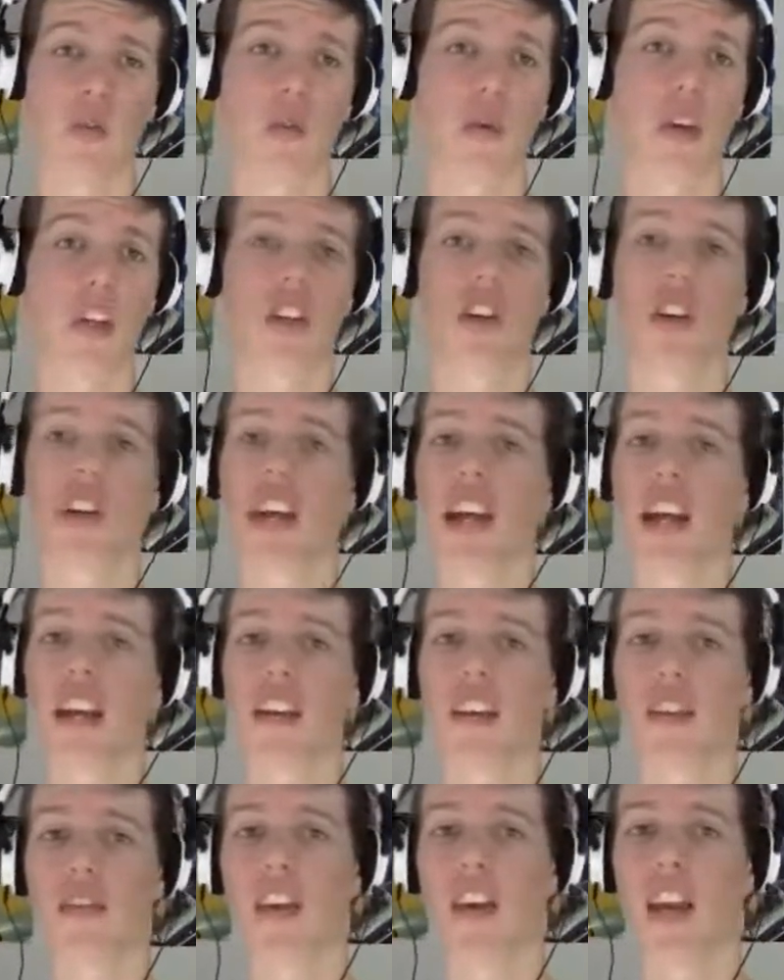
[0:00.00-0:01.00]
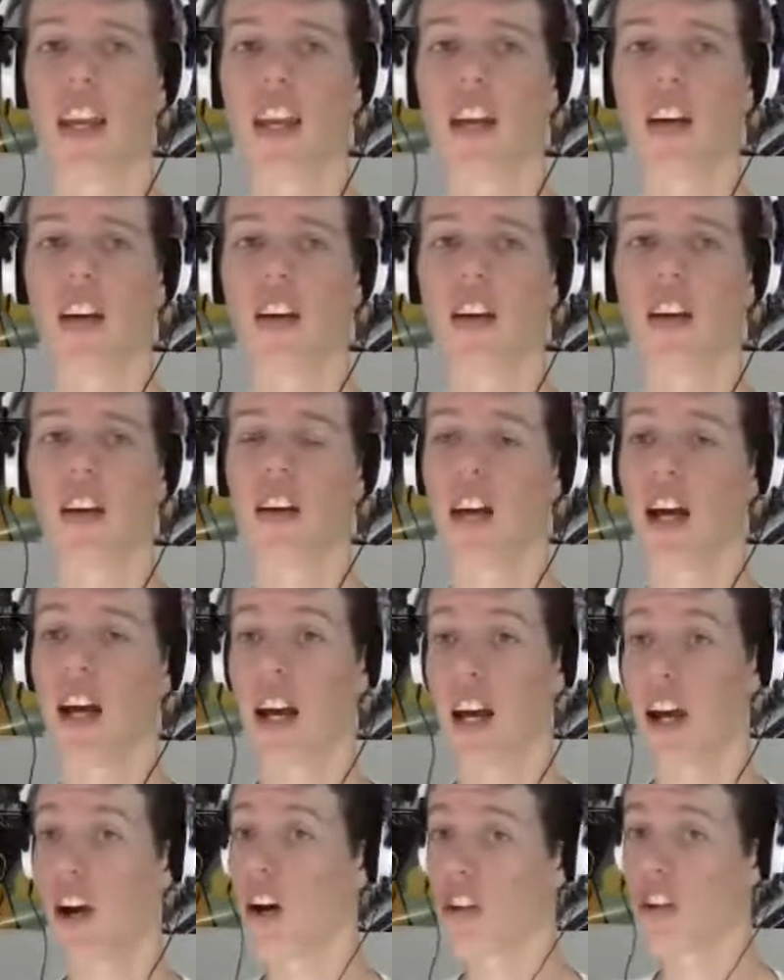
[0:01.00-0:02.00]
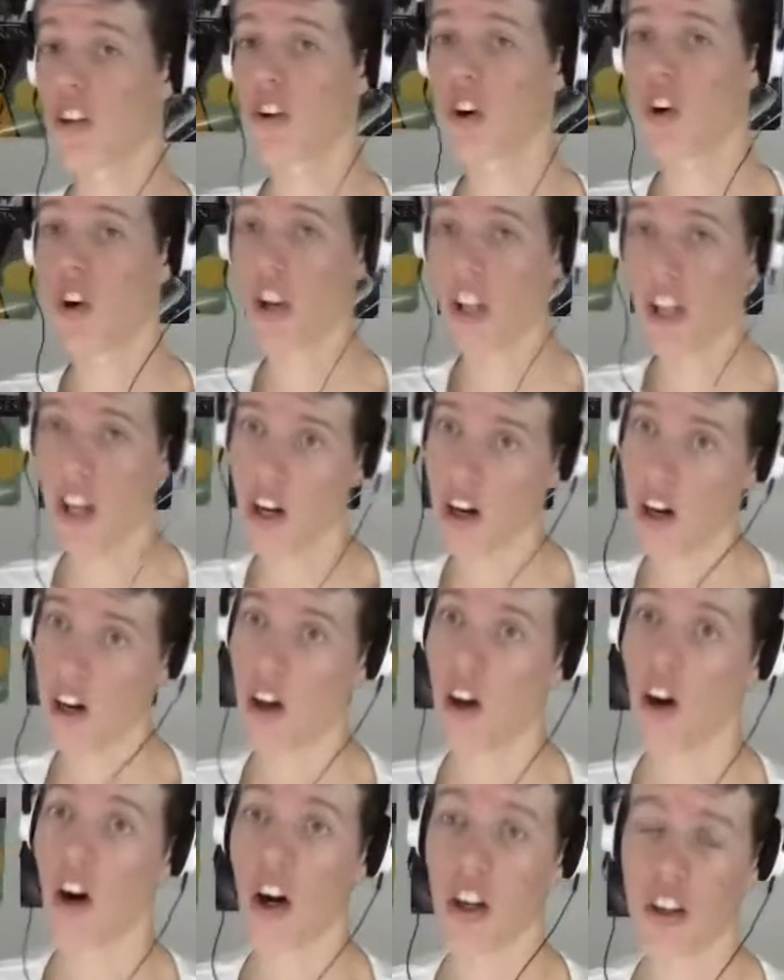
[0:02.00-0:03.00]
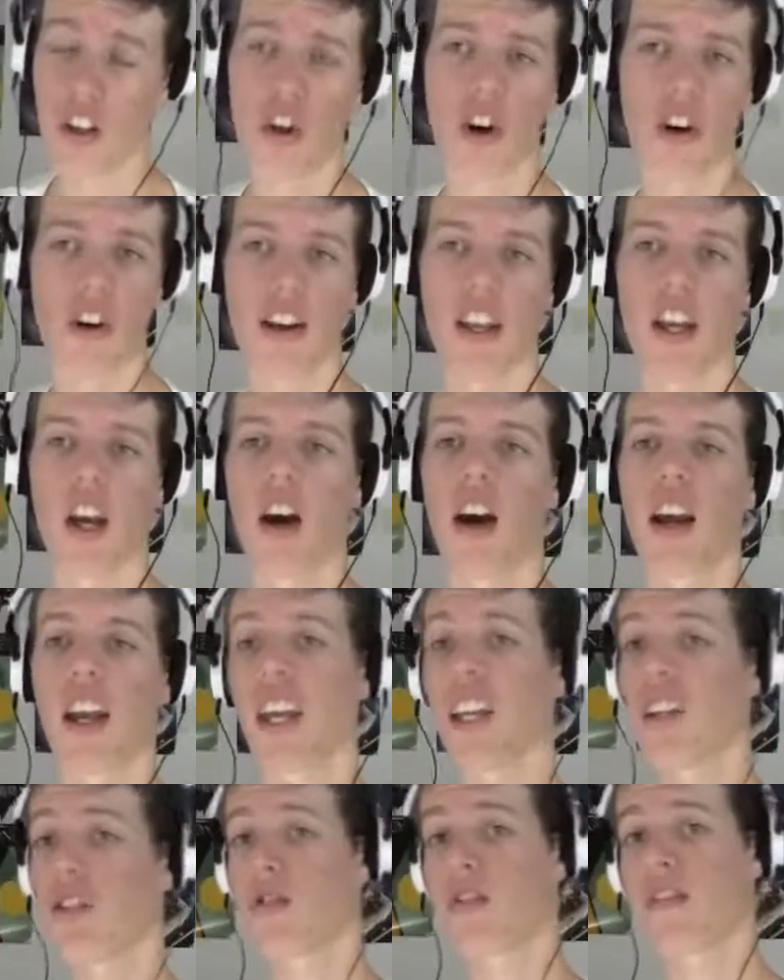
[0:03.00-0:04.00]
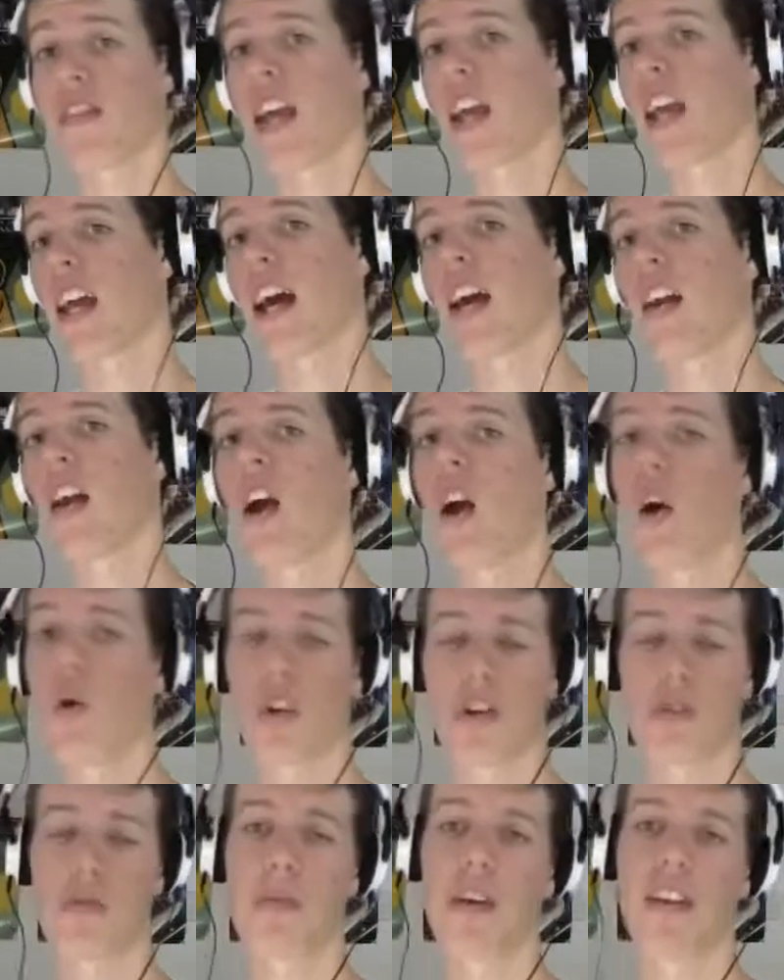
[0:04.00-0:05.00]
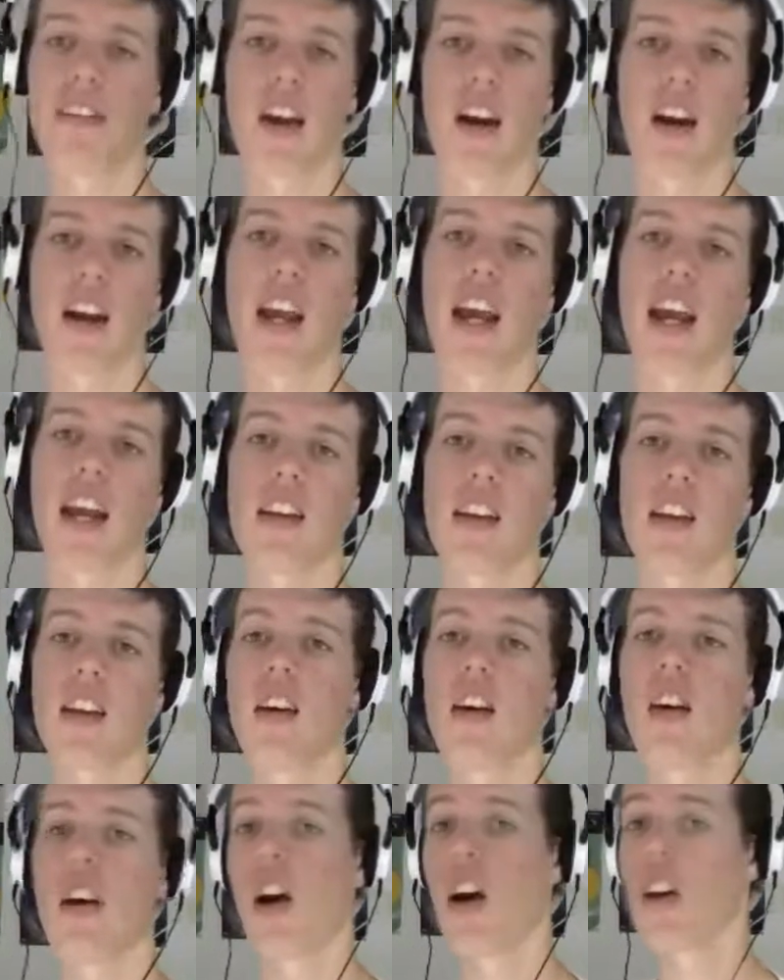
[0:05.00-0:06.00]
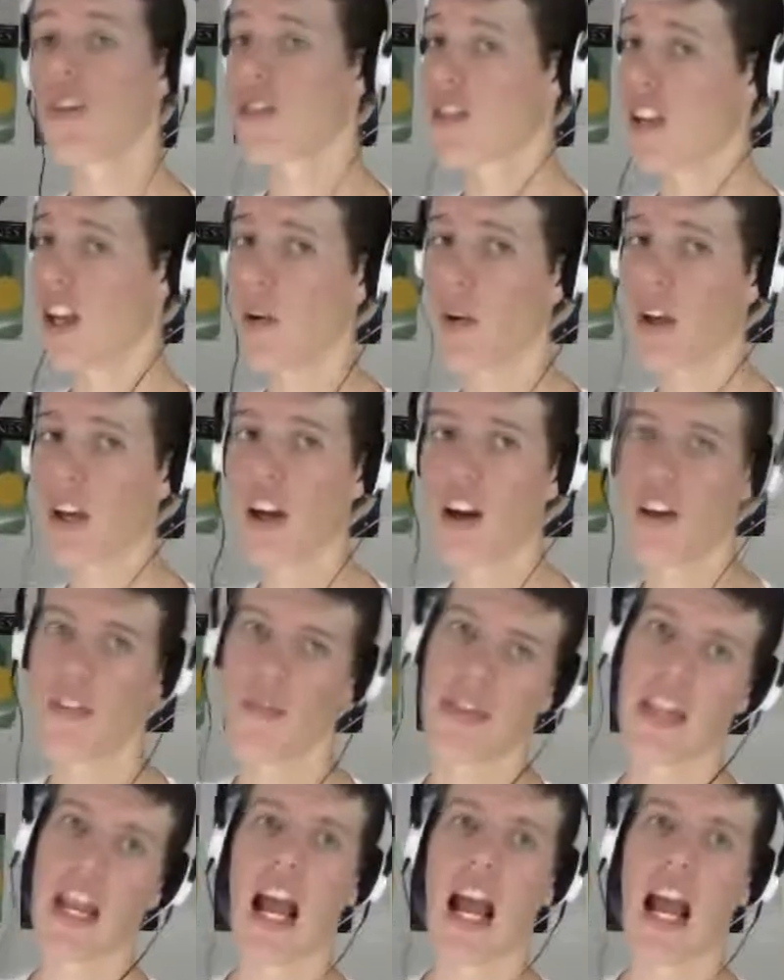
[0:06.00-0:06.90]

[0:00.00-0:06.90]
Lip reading: We could end up encoring her into fake out, which would be very handy. So here we go.